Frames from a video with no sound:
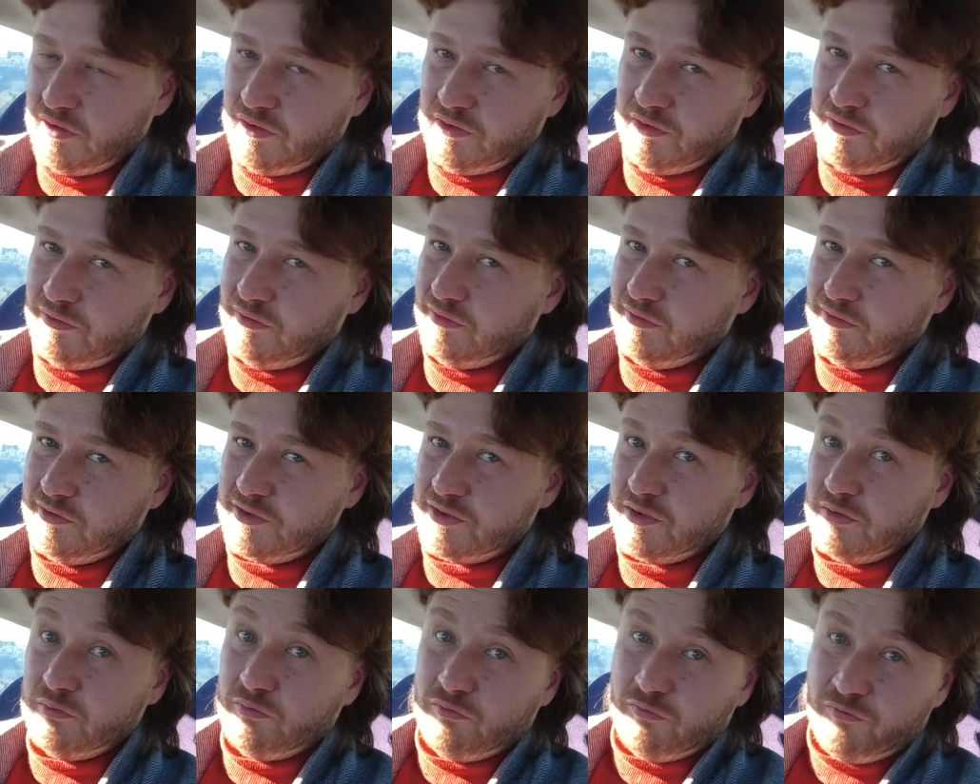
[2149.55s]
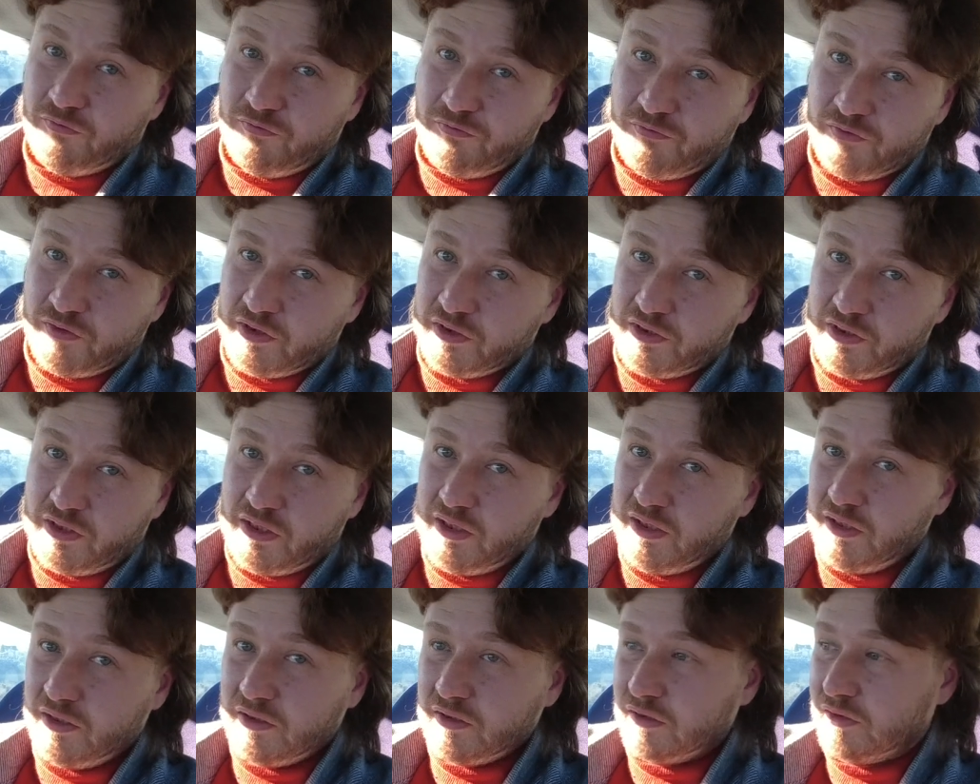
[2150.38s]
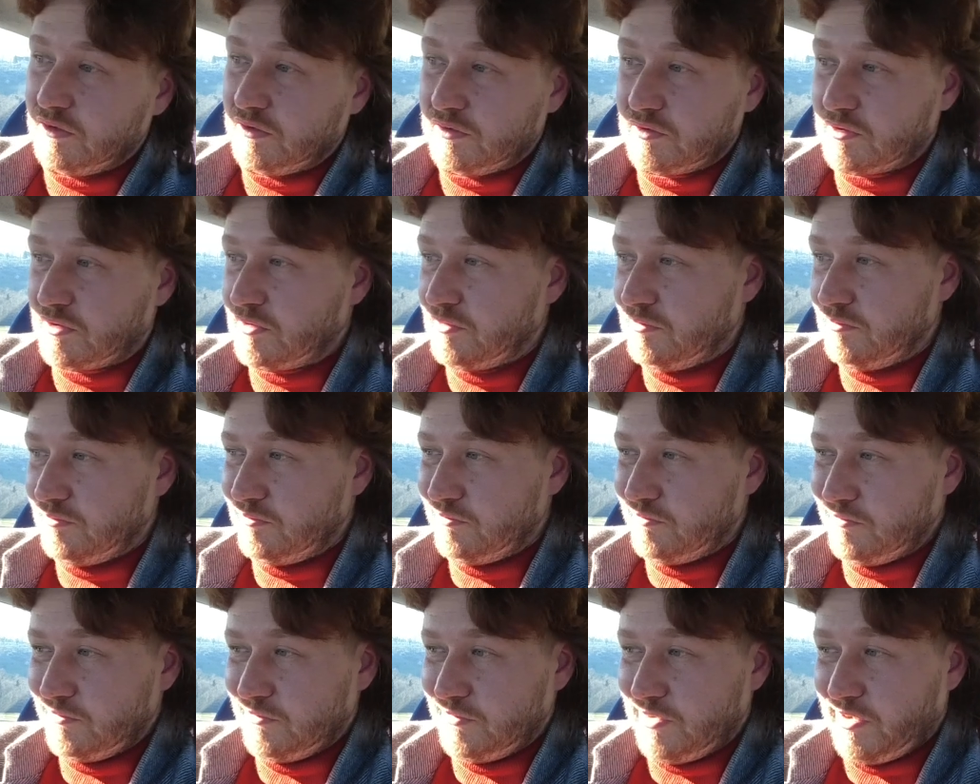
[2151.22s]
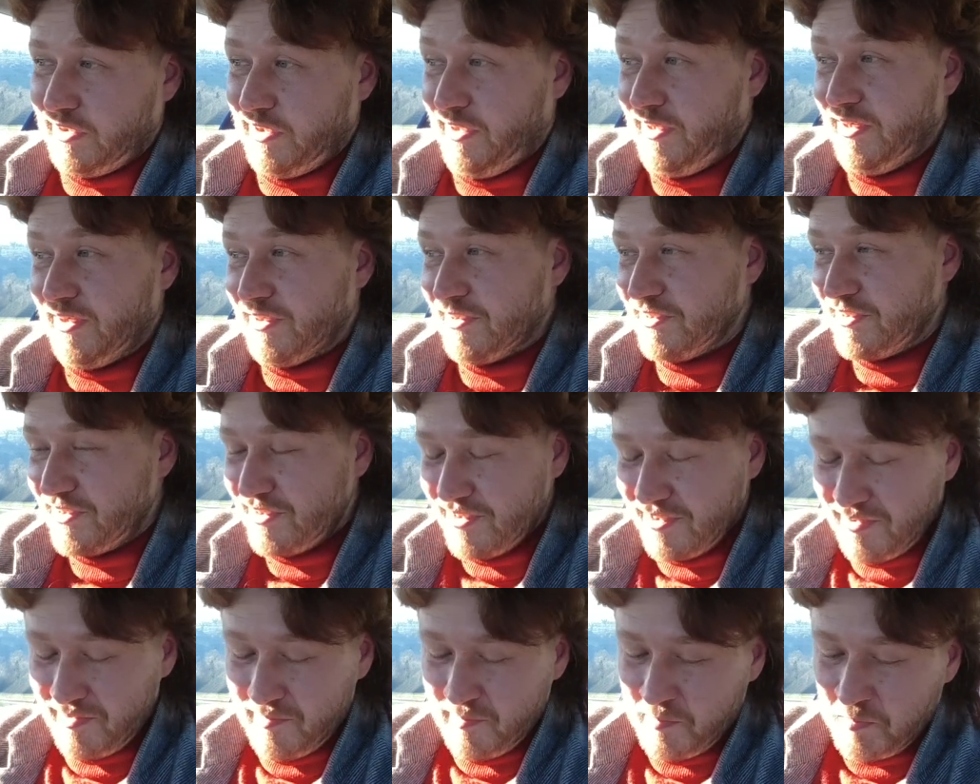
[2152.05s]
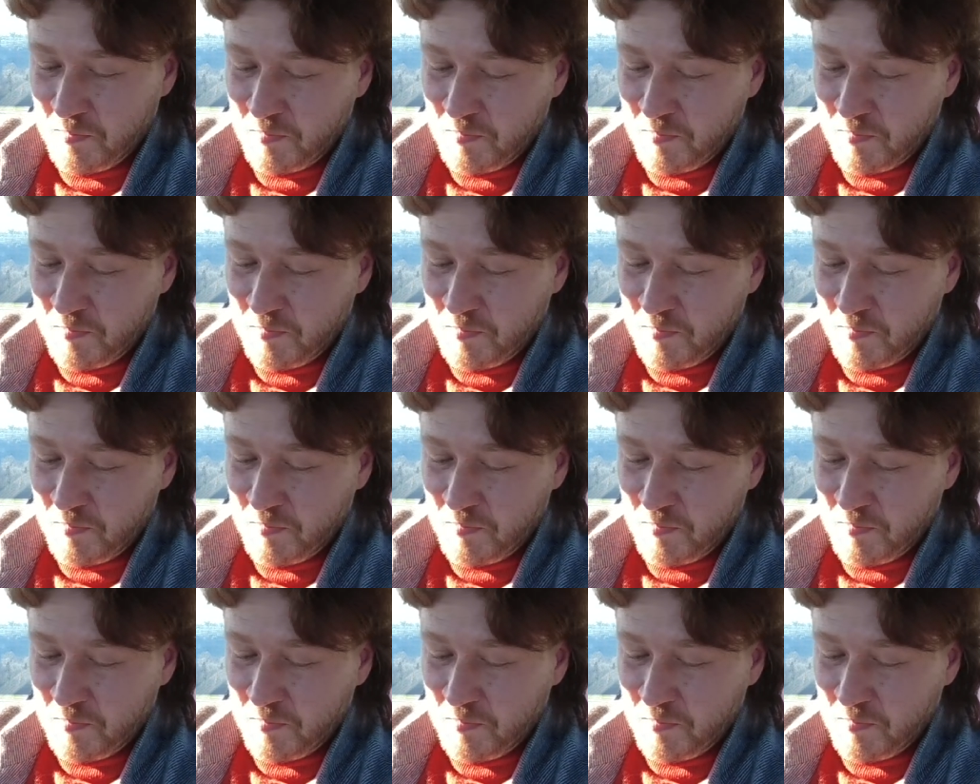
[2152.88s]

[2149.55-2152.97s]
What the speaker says: in some funky color, I guess.